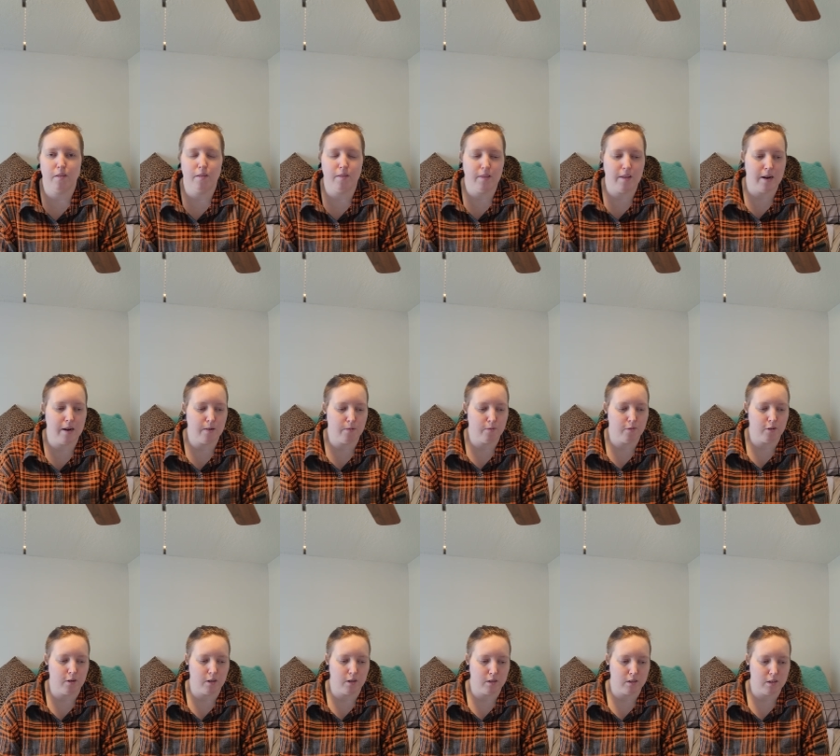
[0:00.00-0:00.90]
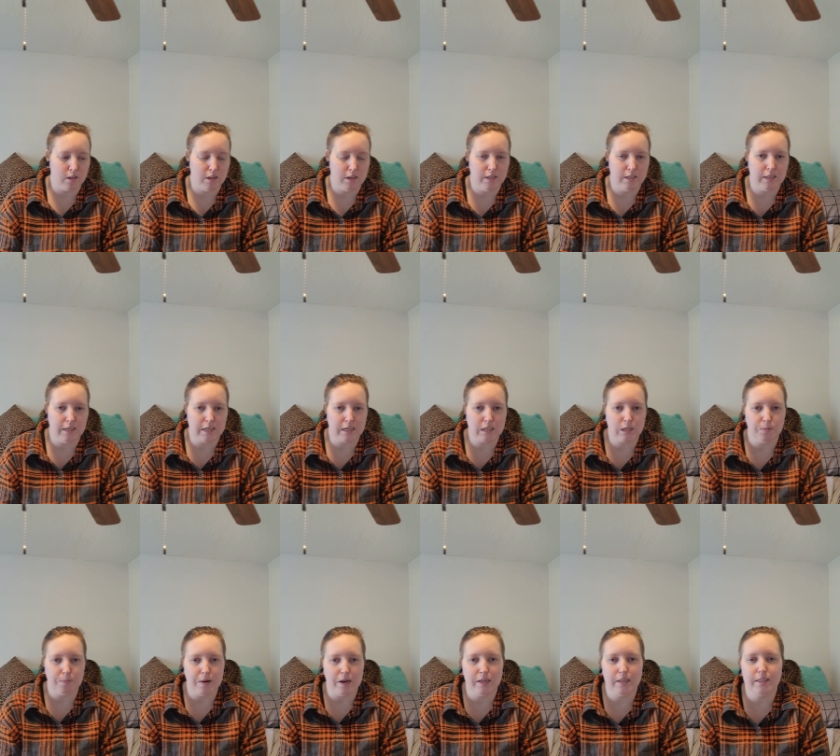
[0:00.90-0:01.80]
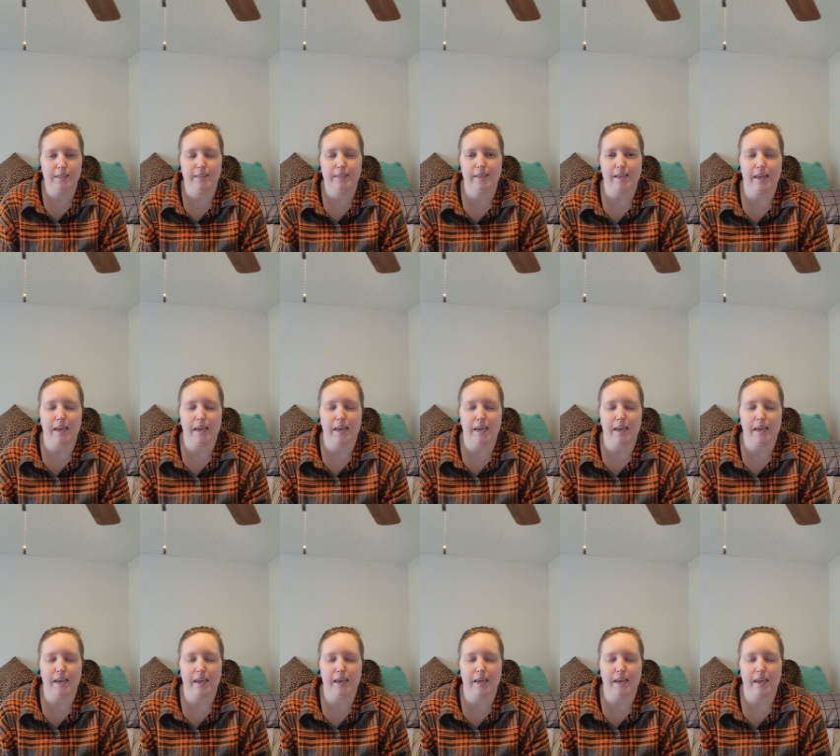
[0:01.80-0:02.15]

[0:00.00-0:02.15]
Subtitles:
there for 6 months,